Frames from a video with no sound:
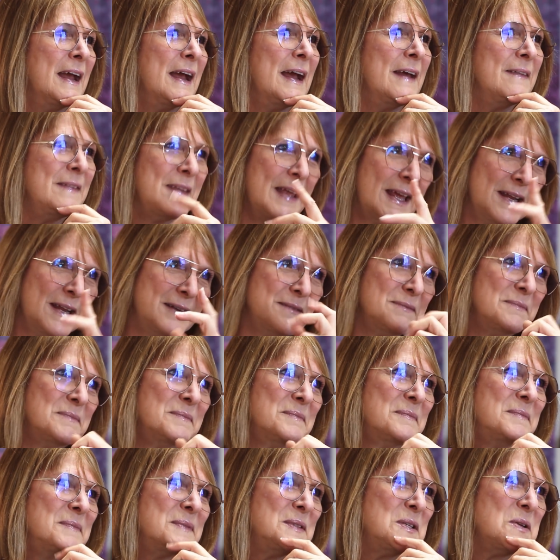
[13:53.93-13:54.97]
And then
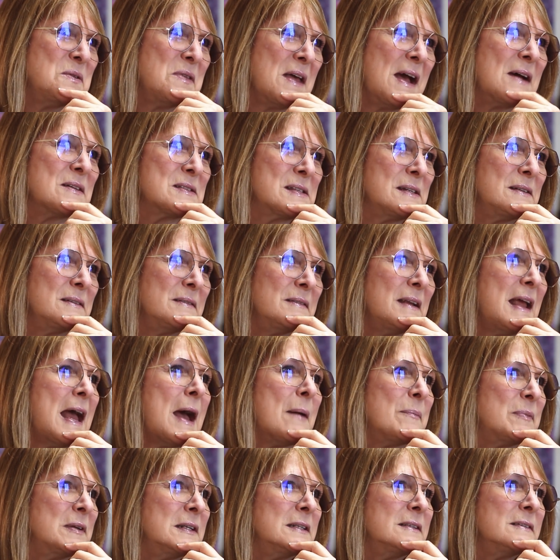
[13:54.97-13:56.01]
2000
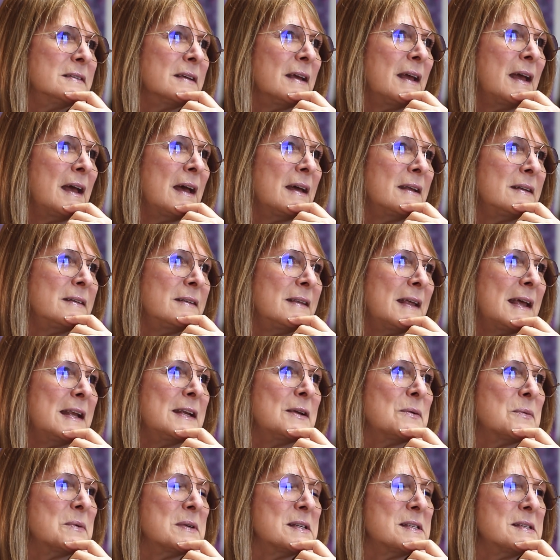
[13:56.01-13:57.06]
happened. And then
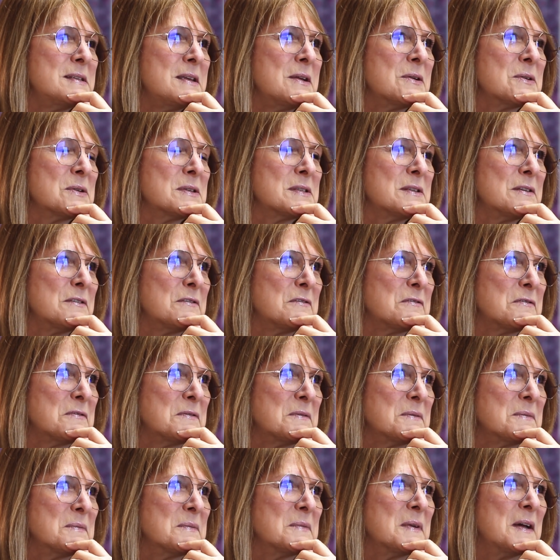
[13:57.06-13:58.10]
it was years
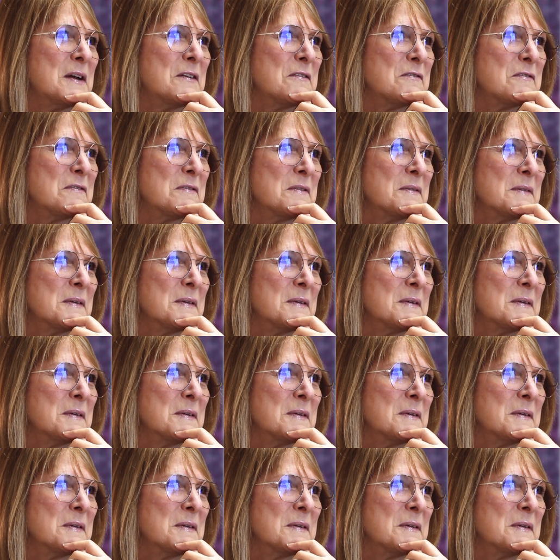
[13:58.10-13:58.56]
of